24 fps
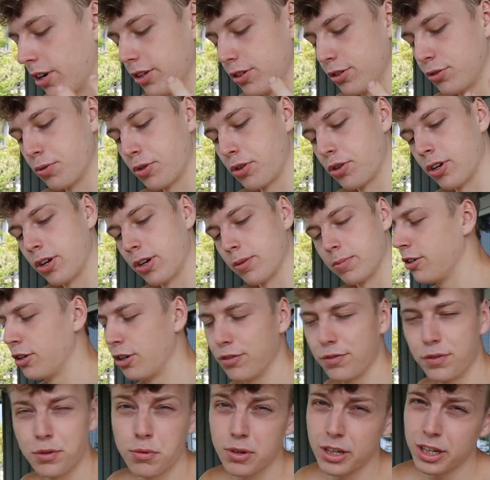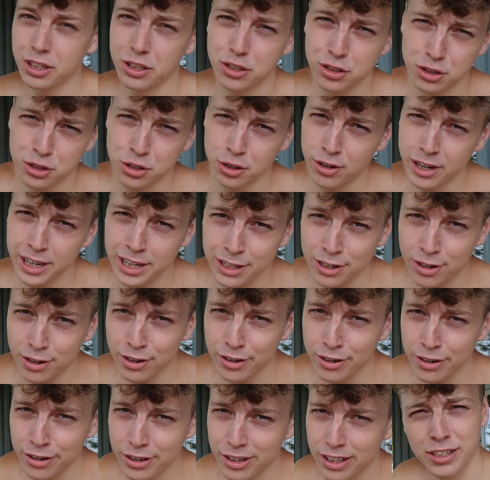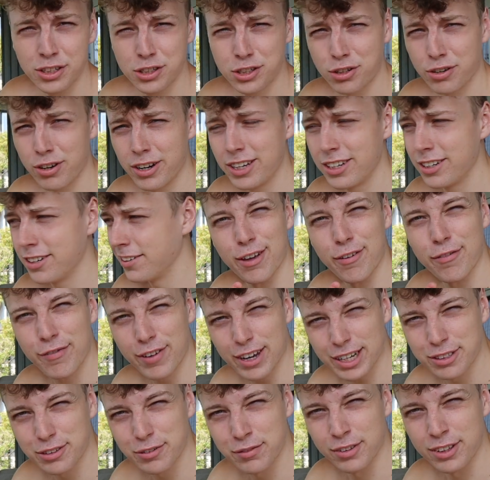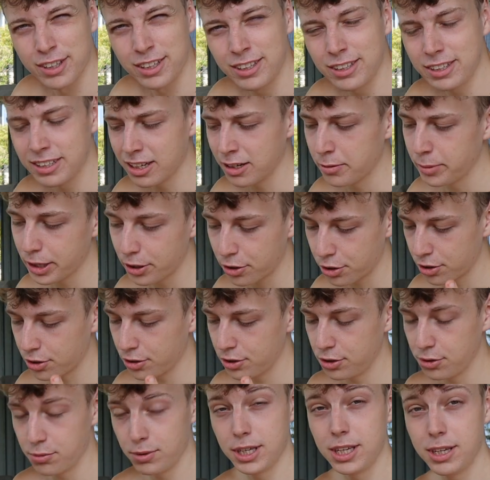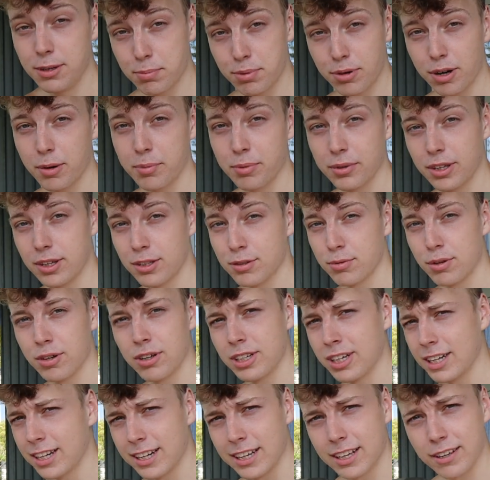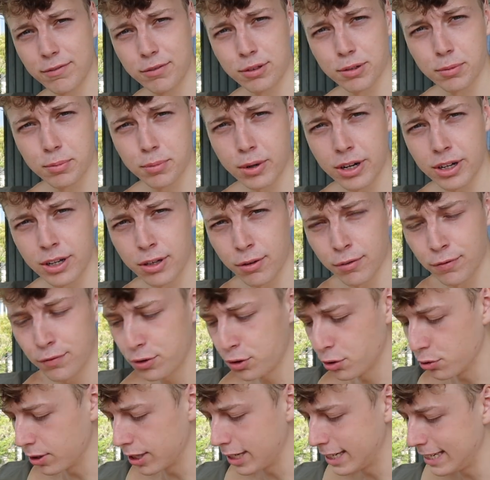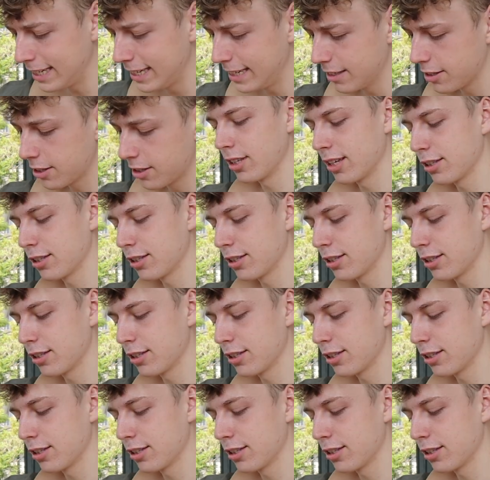I'd switch it up. You know, if you want to train hard and train effectively, you gotta make sure you eat properly as well. You gotta give your body the fuel it needs.